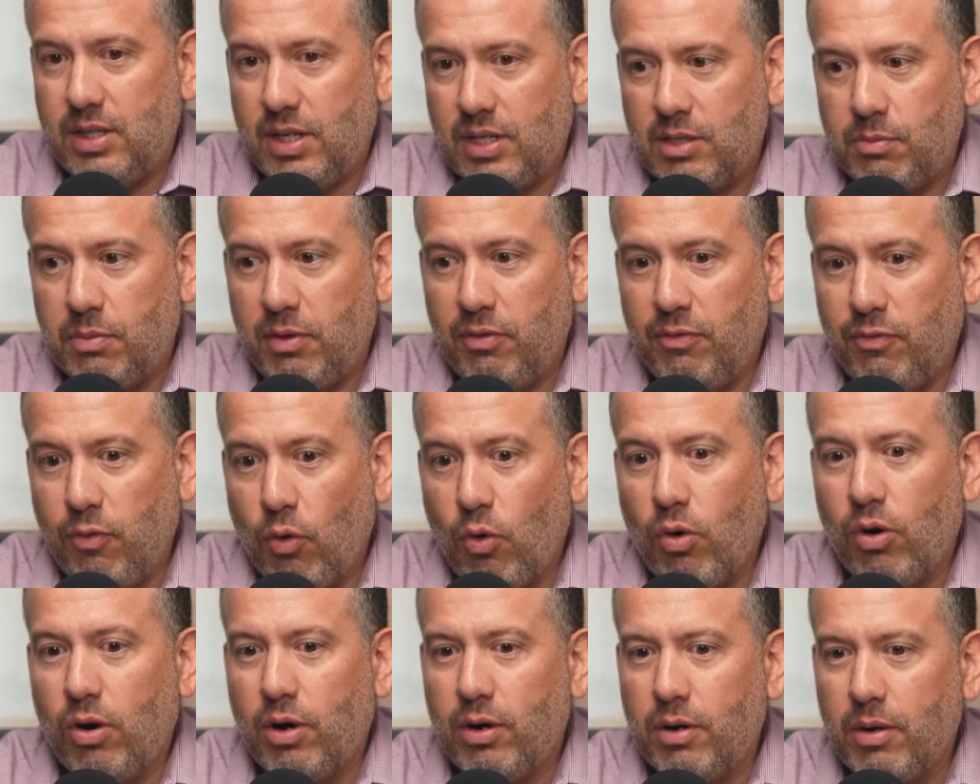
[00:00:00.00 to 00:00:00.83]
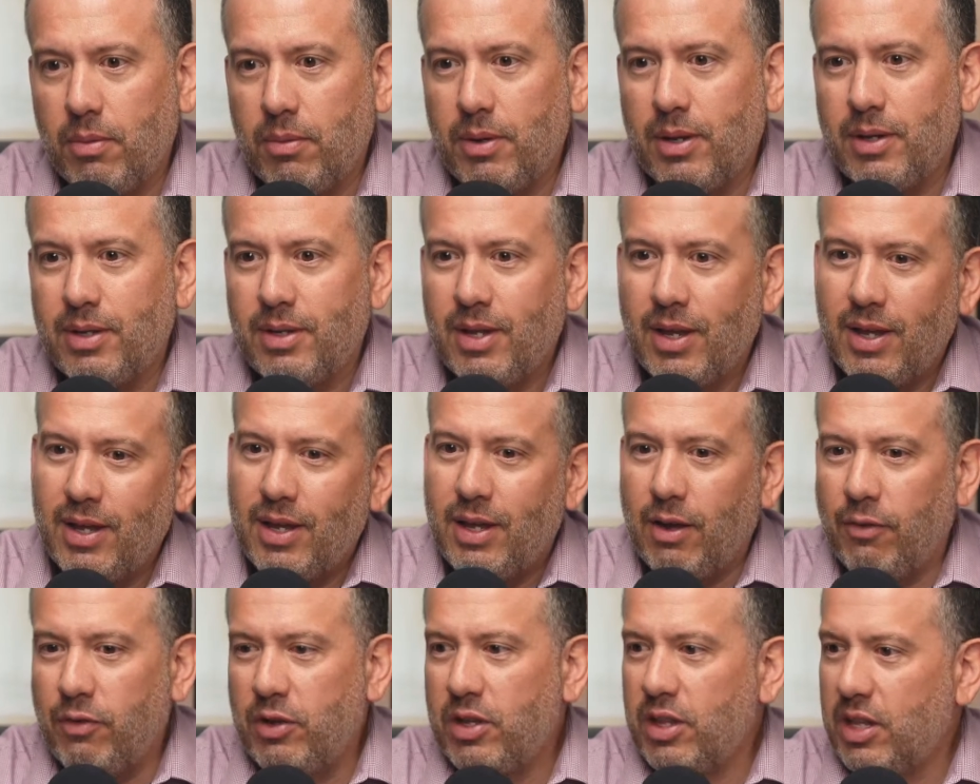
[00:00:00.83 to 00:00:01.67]
Before, and
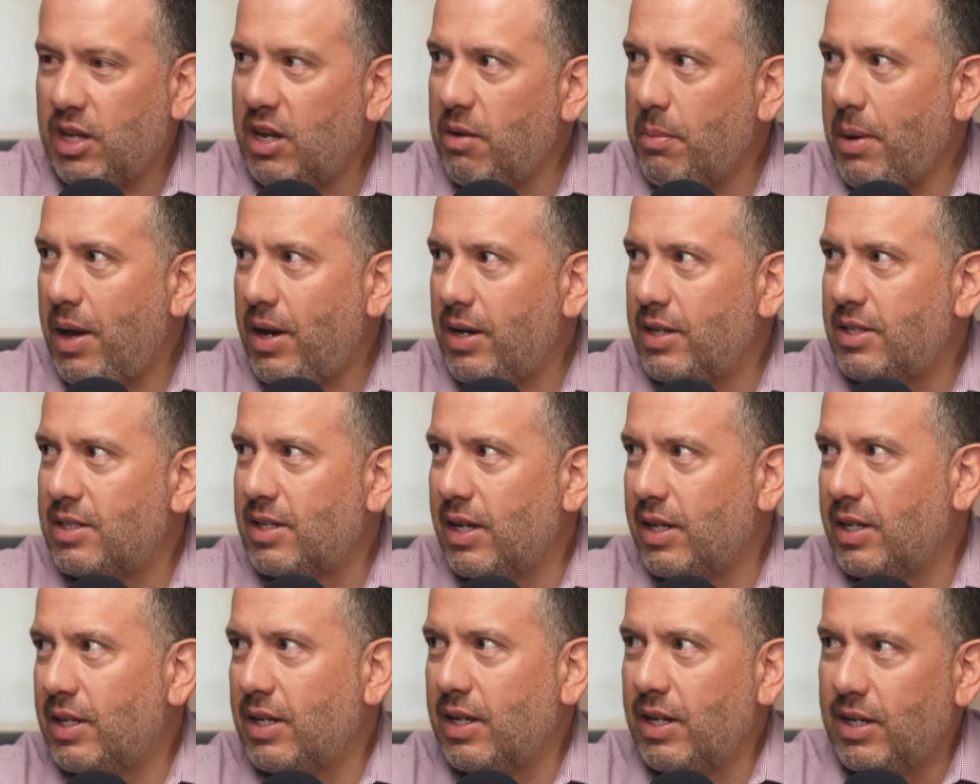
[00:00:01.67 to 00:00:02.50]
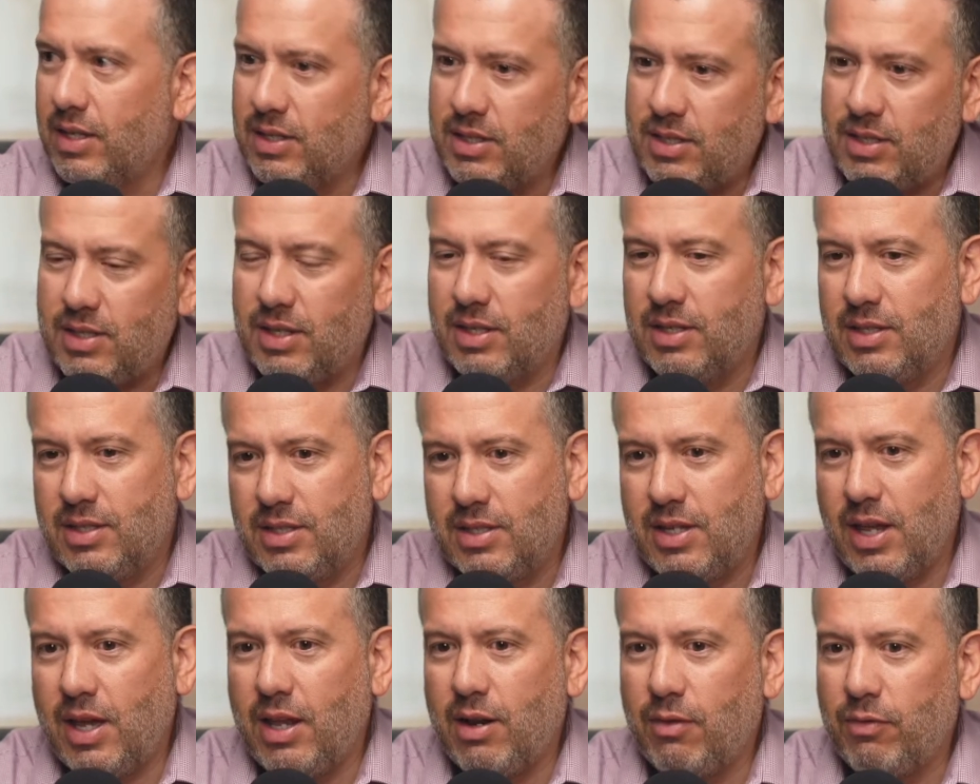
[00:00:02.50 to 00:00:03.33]
if you think about it, it's like
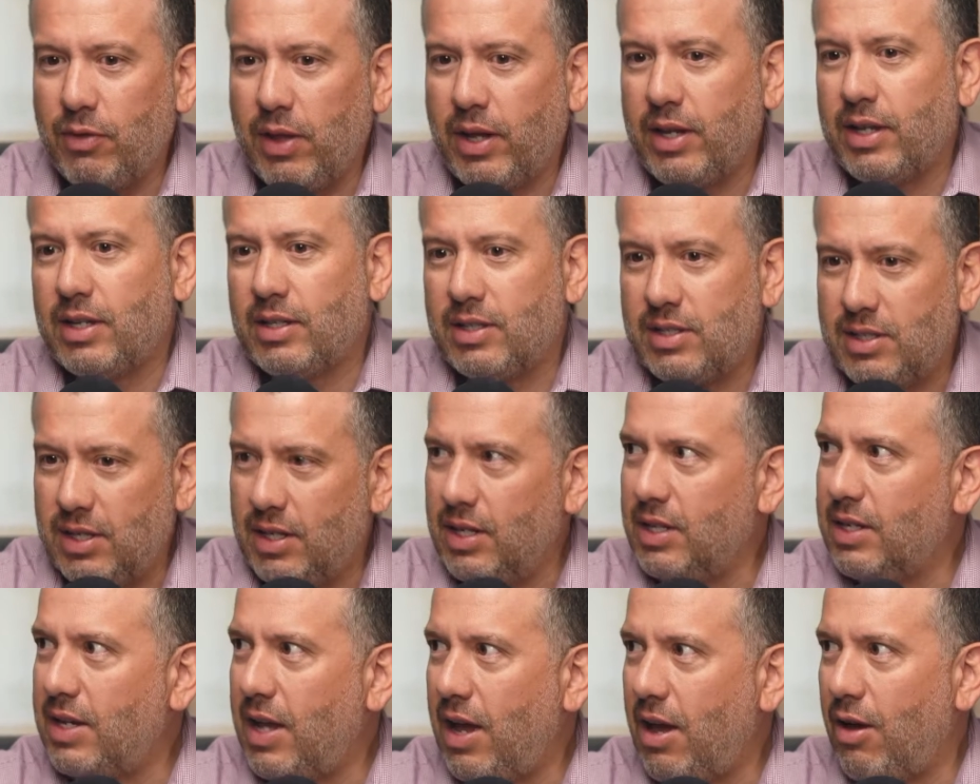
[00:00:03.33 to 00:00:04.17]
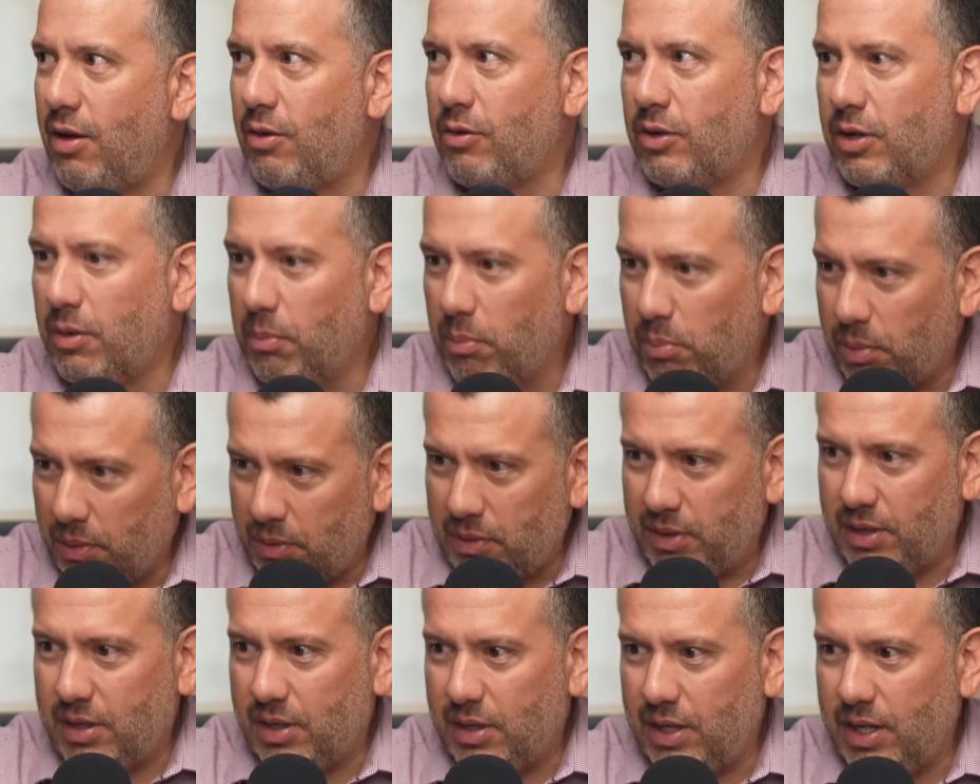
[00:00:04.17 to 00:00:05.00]
instead of like sitting
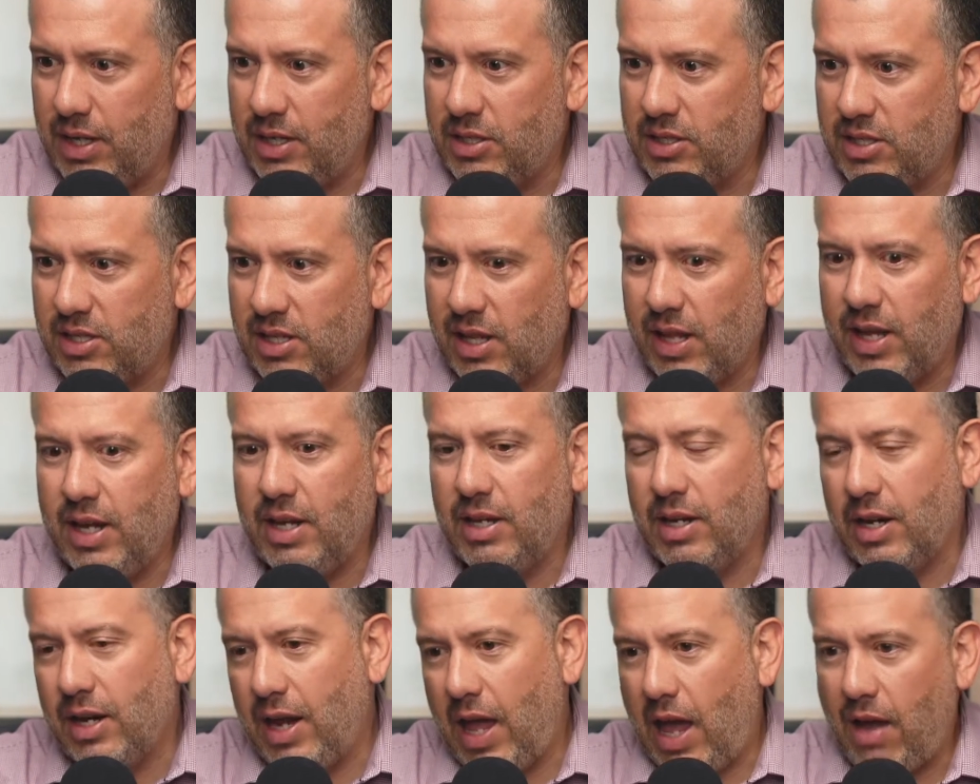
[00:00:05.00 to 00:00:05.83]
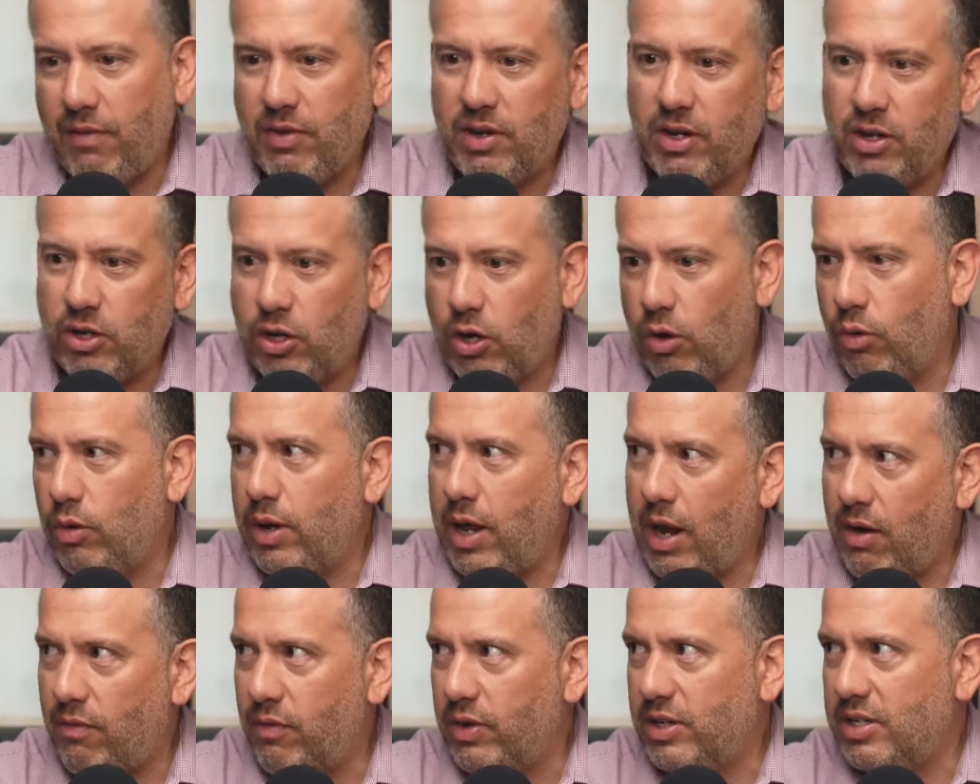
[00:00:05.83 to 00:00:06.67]
down, clean slate, and having to code
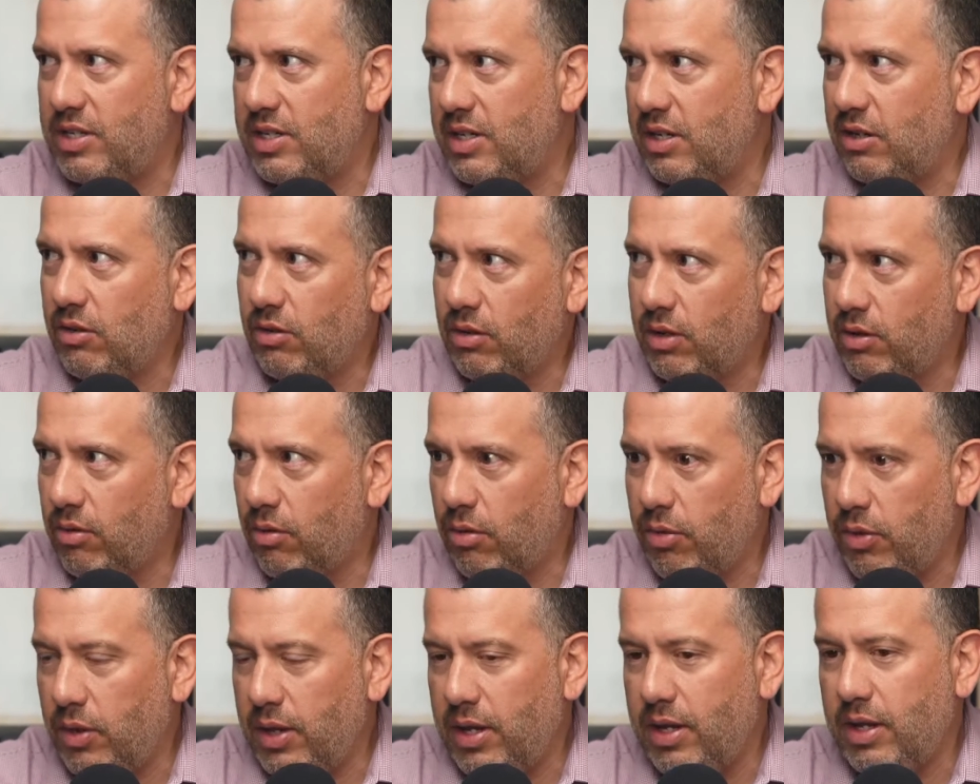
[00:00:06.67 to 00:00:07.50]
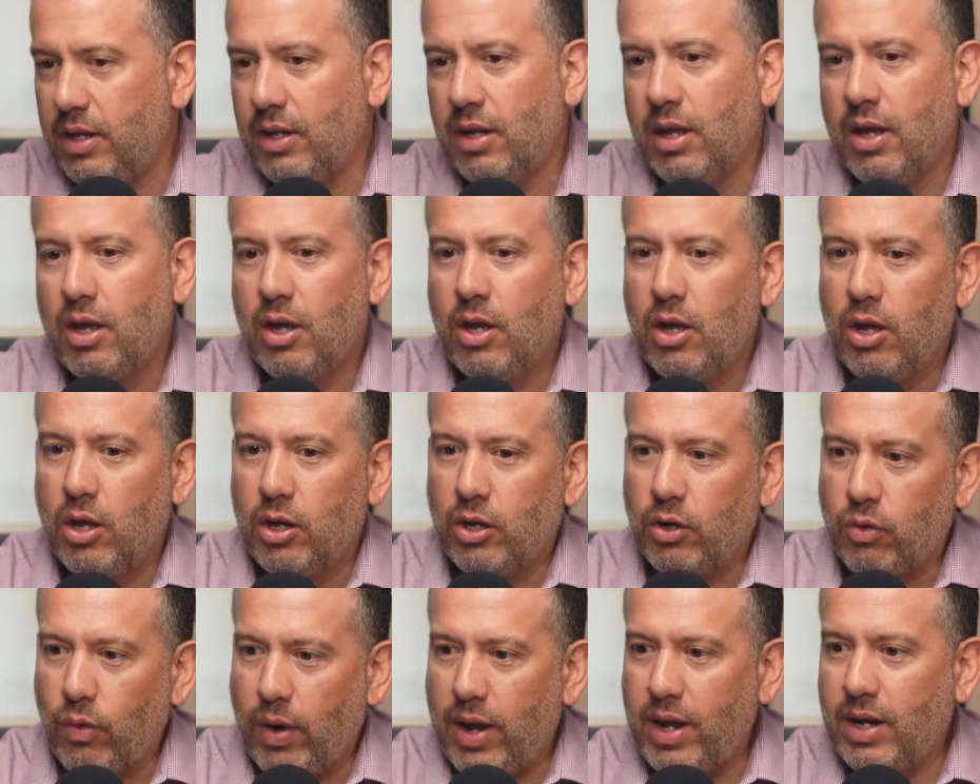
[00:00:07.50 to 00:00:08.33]
every single little thing,
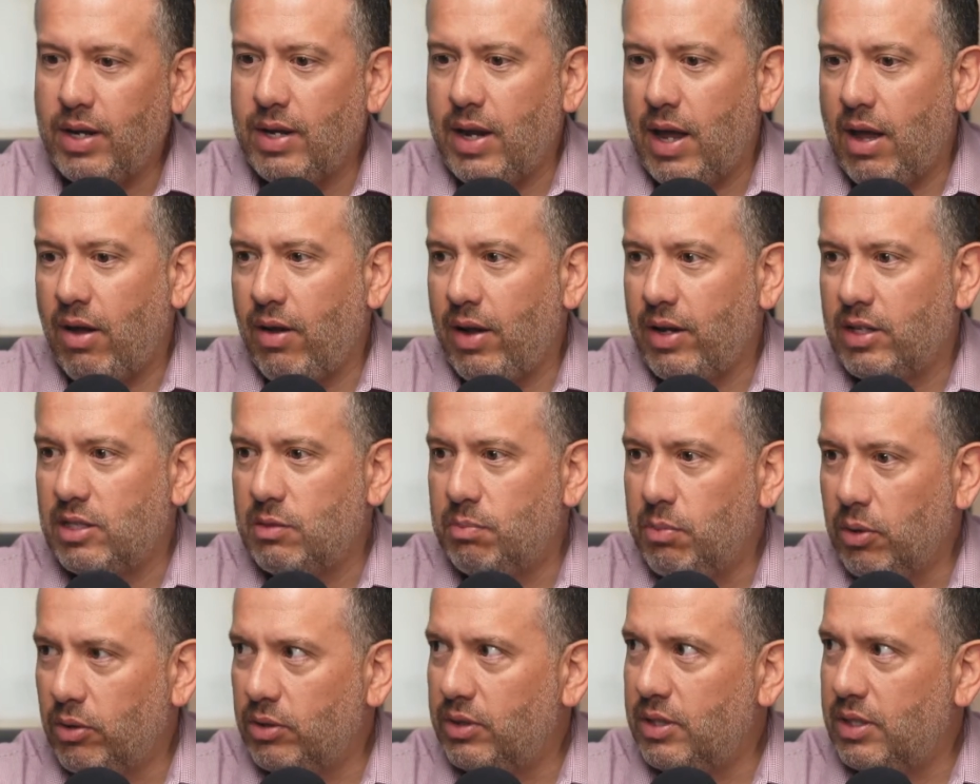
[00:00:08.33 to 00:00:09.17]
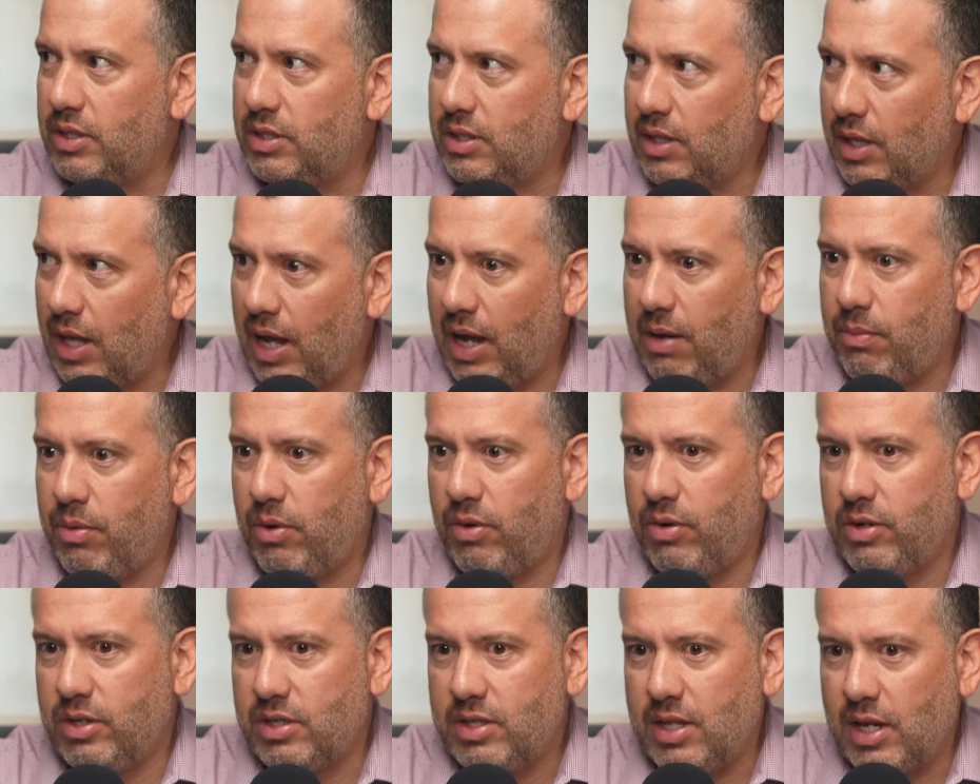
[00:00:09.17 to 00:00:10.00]
Greg now has built these
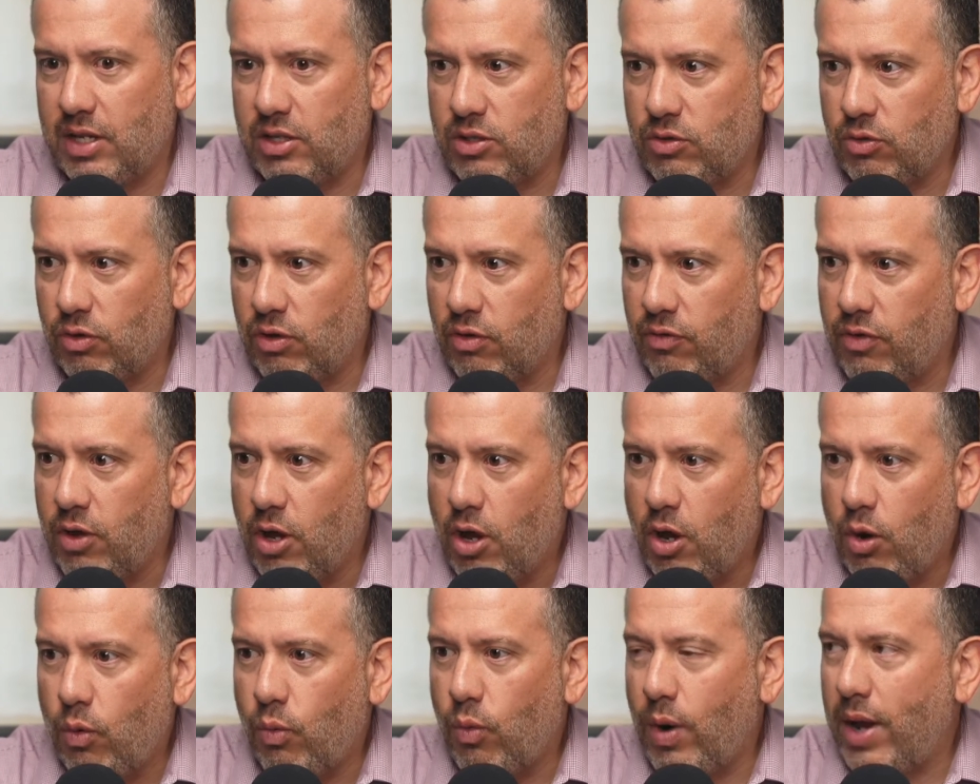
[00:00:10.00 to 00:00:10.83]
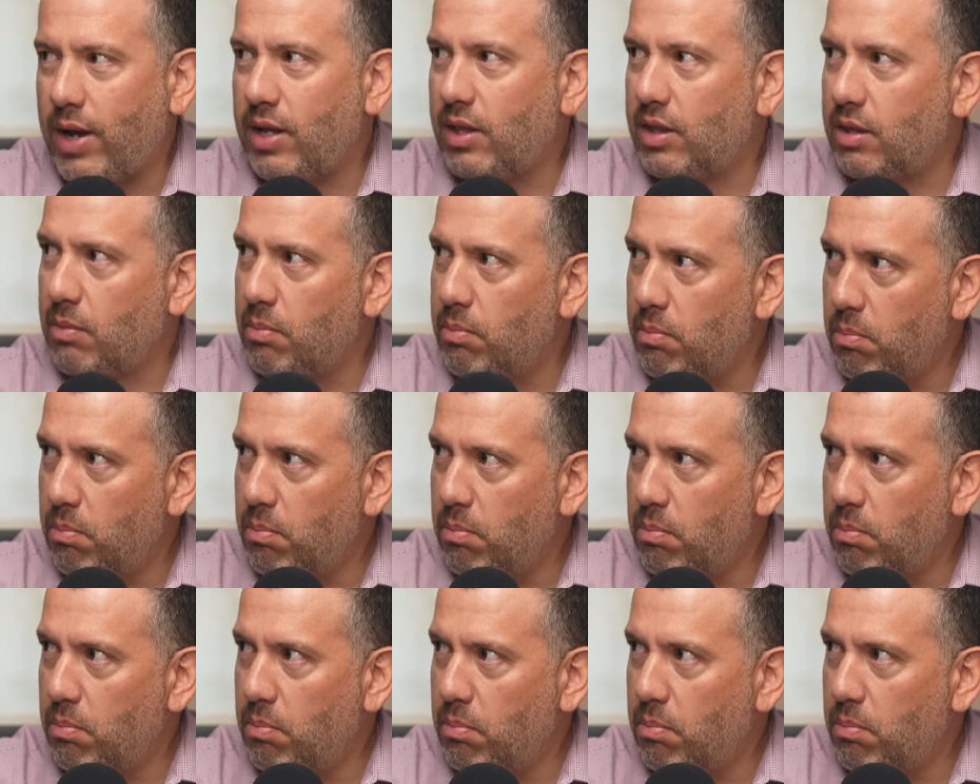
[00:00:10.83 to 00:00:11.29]
libraries that sort of write the